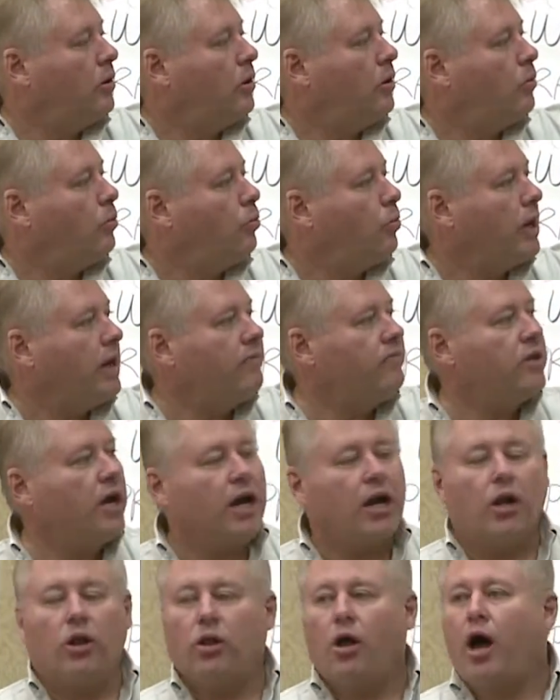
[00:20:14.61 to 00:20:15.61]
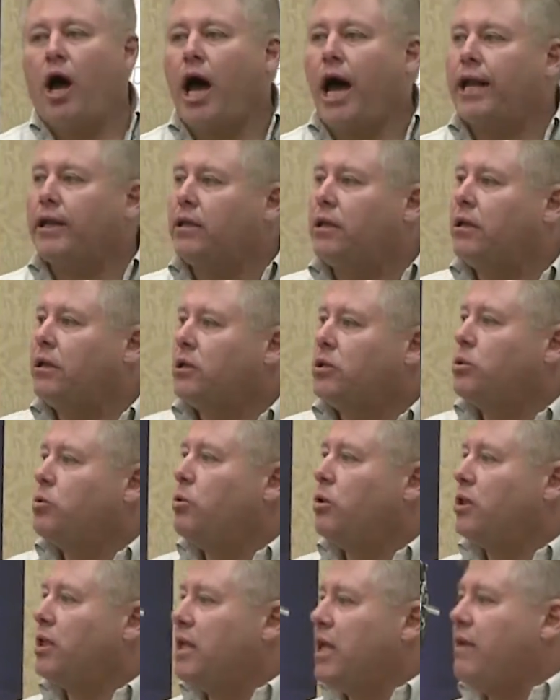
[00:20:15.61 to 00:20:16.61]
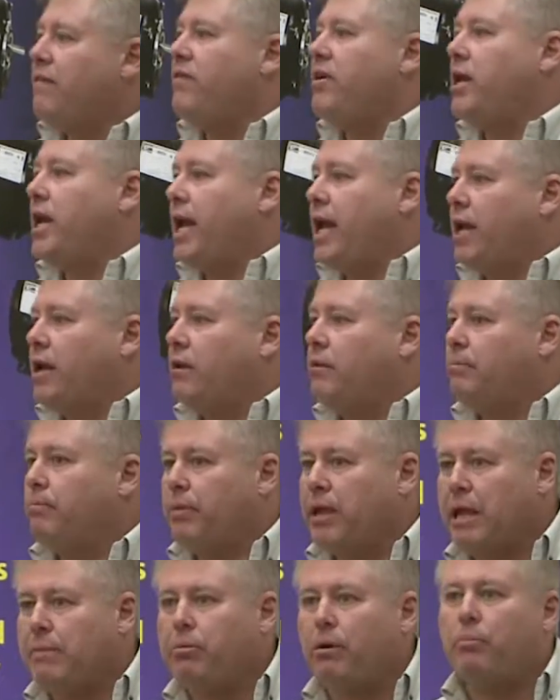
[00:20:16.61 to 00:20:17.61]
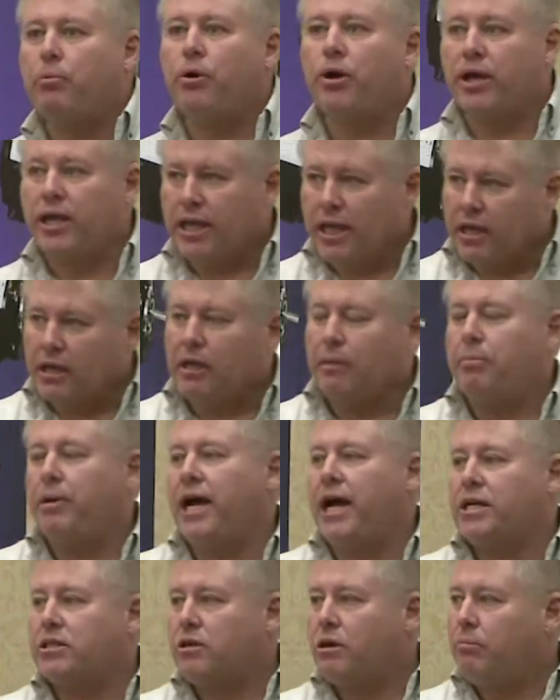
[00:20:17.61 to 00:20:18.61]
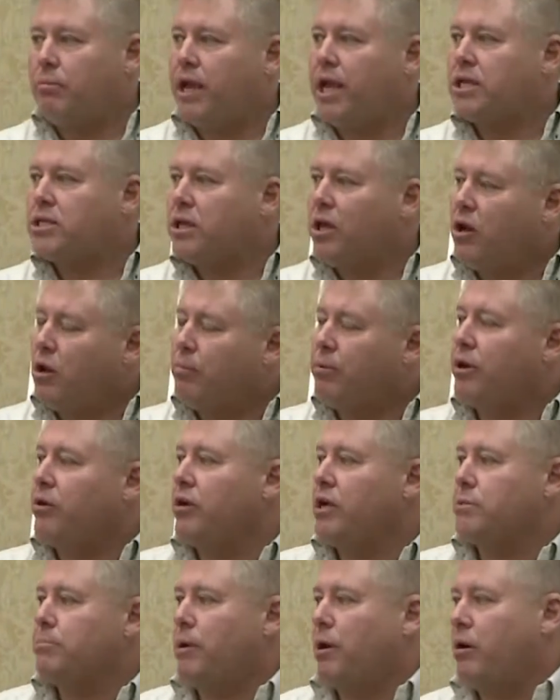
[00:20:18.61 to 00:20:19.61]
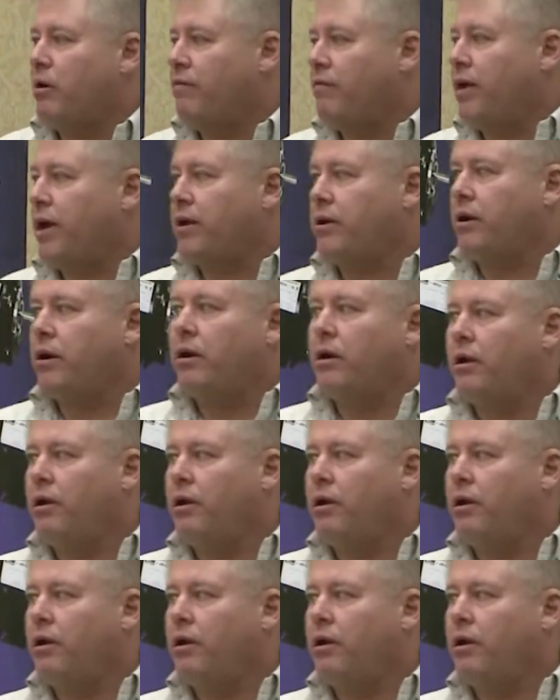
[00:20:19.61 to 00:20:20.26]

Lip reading: We've done a lot to alleviate people putting in capacitor banks to help increase power factor.